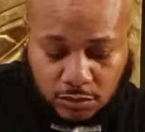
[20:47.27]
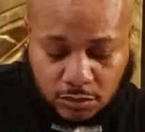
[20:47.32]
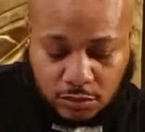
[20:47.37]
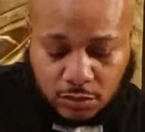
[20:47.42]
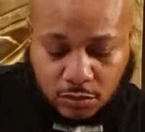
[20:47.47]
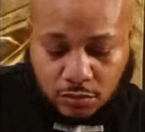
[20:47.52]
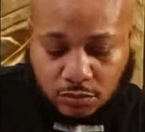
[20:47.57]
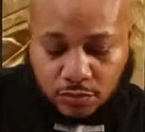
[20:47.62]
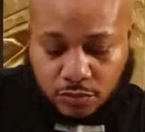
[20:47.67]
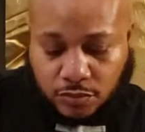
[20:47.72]

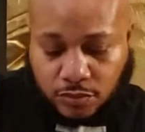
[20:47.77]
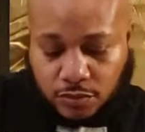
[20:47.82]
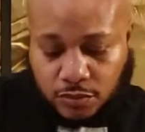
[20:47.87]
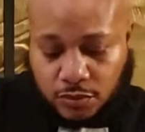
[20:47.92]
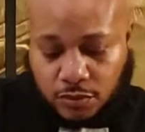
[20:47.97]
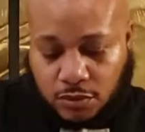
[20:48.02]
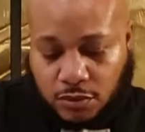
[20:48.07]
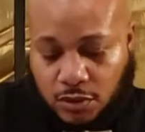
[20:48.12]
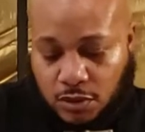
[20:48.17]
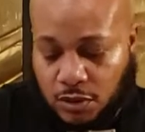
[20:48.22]
Nope.
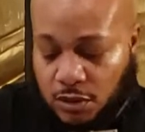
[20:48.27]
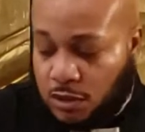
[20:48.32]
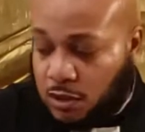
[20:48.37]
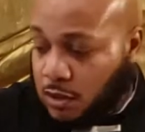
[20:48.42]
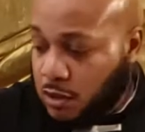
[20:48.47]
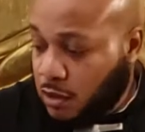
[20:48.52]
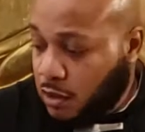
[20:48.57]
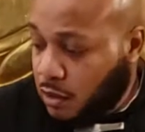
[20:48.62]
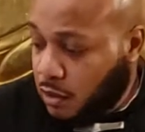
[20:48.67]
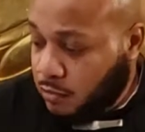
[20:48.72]

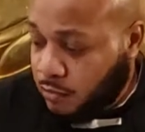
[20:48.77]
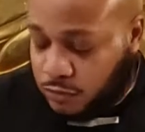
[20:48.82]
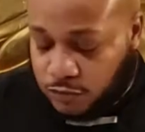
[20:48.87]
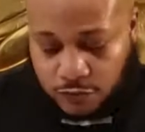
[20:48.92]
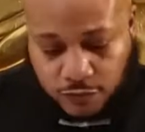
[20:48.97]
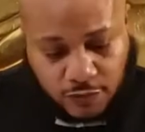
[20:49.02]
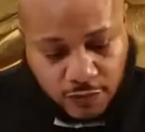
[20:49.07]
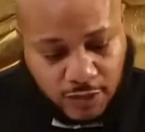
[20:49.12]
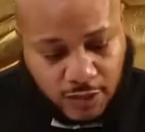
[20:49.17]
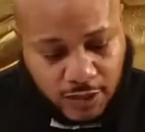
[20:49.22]
Almost
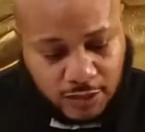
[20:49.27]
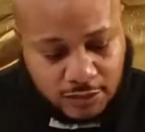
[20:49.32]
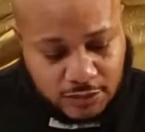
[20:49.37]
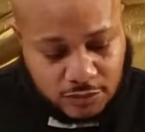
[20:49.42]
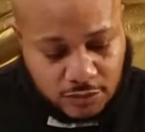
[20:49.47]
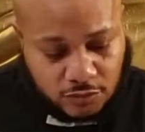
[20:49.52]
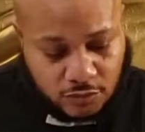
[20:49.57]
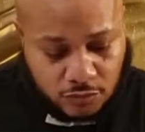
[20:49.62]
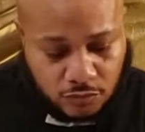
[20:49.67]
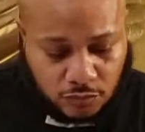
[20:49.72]
forgot
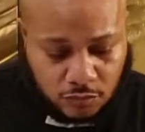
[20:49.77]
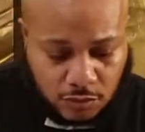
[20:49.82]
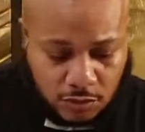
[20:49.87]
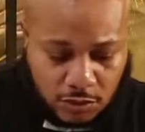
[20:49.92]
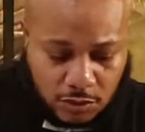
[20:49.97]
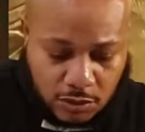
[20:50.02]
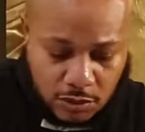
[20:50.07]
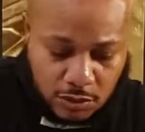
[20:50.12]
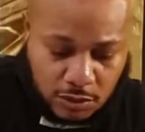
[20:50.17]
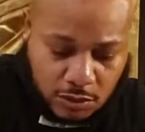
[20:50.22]
to.
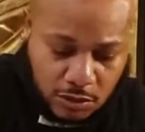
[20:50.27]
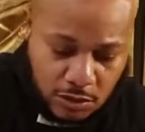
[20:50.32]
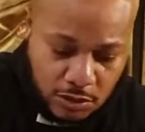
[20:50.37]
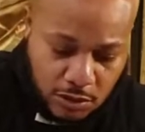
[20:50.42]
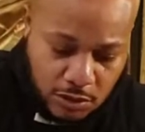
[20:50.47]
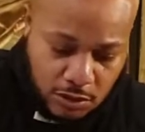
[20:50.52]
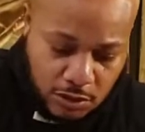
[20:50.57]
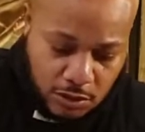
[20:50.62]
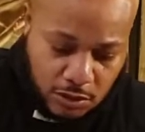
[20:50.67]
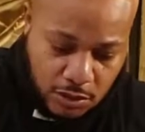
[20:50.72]

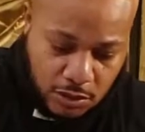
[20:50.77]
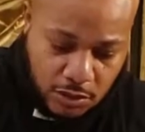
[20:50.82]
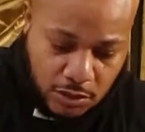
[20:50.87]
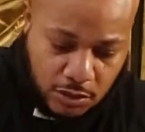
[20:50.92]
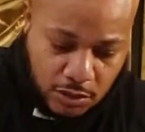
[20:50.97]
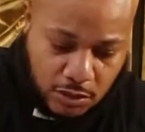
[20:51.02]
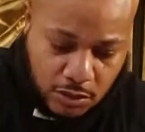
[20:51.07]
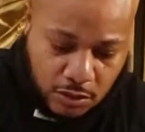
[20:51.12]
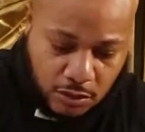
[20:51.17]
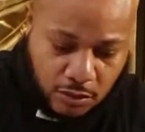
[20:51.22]

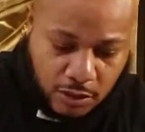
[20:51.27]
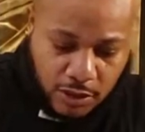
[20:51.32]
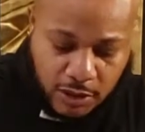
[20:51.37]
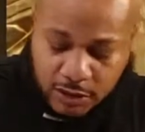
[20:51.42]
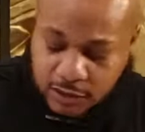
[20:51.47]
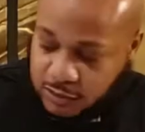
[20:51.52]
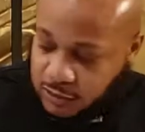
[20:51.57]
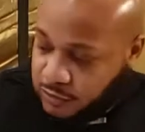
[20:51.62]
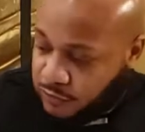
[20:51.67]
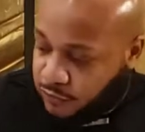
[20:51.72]
Oh yeah,
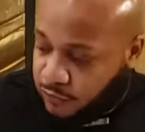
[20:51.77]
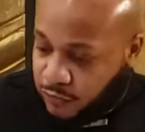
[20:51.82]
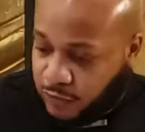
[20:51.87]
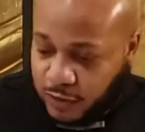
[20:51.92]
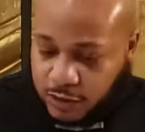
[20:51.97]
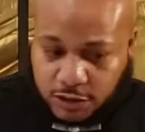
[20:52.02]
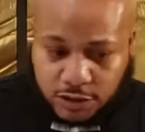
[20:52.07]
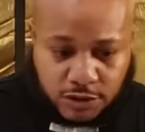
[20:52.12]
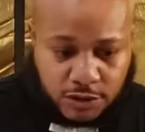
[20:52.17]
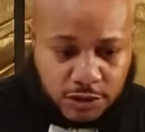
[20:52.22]
this is fresh.